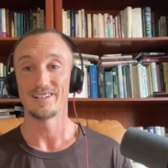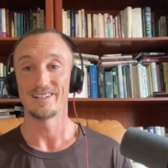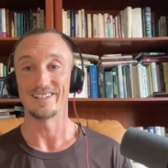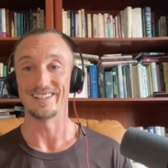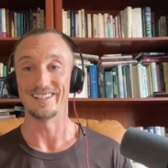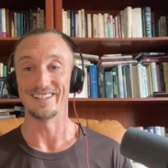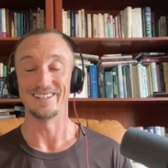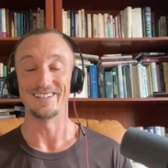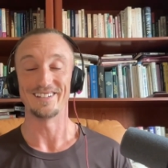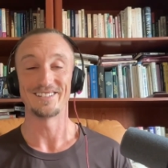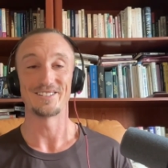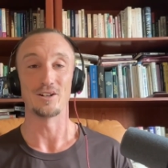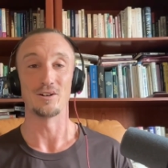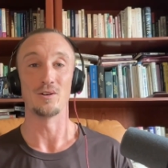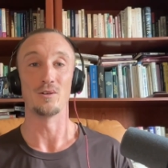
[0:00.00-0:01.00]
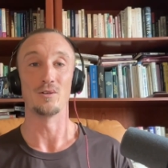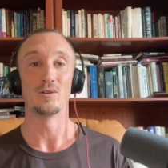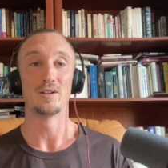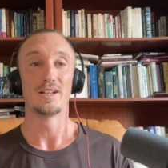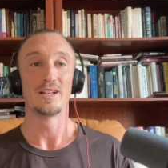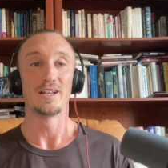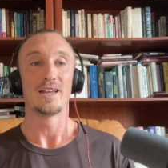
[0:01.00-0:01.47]
And so
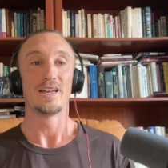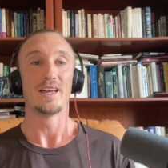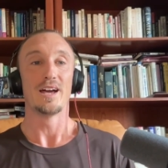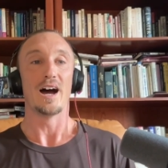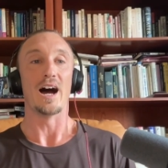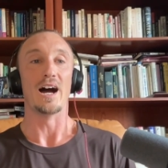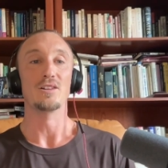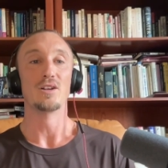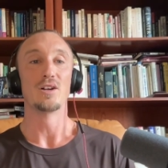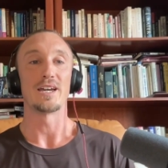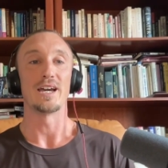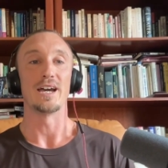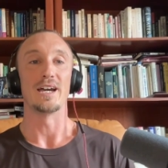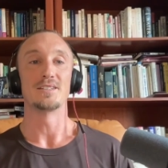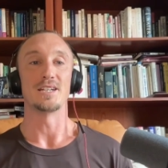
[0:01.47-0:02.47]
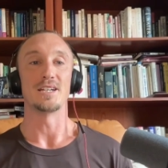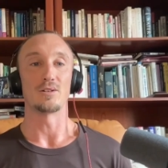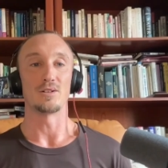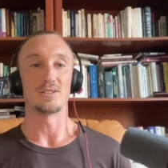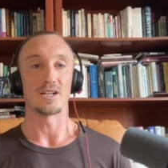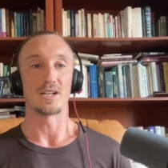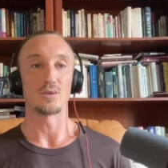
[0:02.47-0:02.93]
I look at
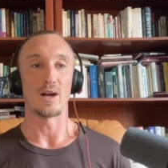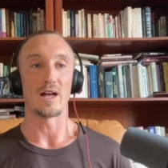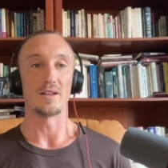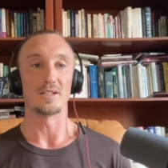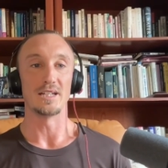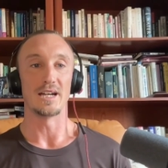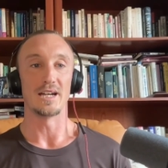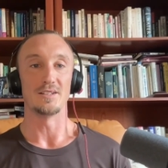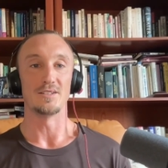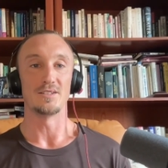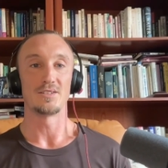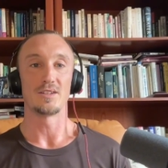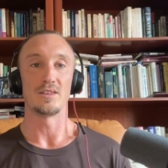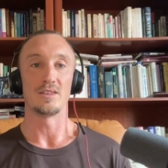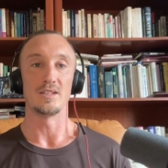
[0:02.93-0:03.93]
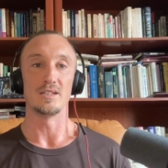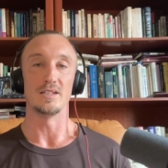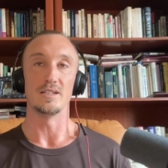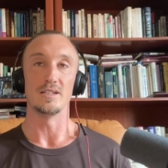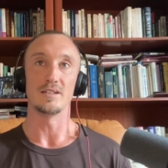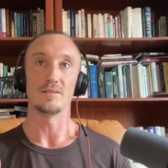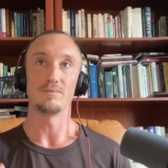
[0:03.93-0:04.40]
sacred sexuality as
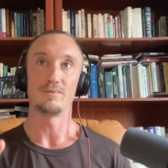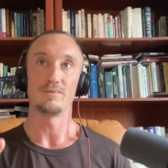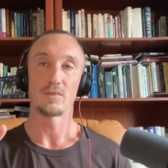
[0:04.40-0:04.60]
the